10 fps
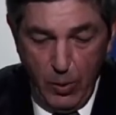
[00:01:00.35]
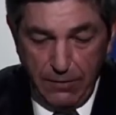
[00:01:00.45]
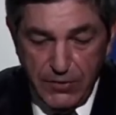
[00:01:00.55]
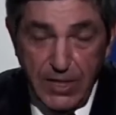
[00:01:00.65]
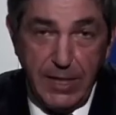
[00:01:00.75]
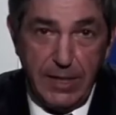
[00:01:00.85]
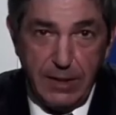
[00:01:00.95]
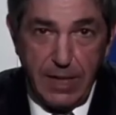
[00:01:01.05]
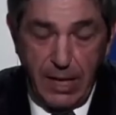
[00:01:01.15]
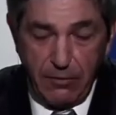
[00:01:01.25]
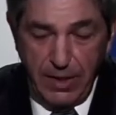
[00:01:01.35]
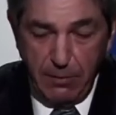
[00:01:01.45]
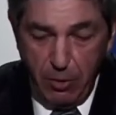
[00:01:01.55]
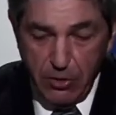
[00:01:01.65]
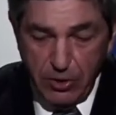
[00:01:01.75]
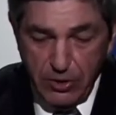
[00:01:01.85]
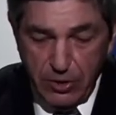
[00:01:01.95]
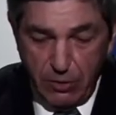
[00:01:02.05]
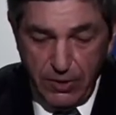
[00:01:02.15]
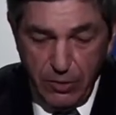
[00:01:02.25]
We have seen how the
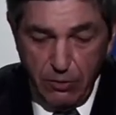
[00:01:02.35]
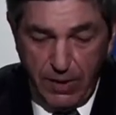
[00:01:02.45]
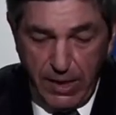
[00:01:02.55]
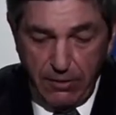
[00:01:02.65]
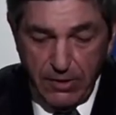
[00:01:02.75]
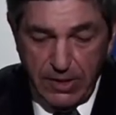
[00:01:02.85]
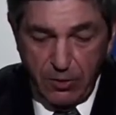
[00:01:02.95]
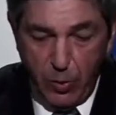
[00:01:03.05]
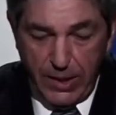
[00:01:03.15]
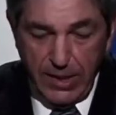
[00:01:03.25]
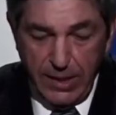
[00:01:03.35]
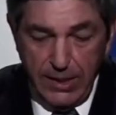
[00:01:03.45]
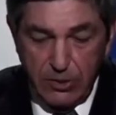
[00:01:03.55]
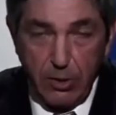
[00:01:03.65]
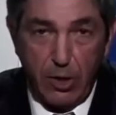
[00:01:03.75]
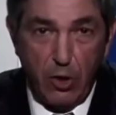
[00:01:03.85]
emergence of a new virus can quickly lead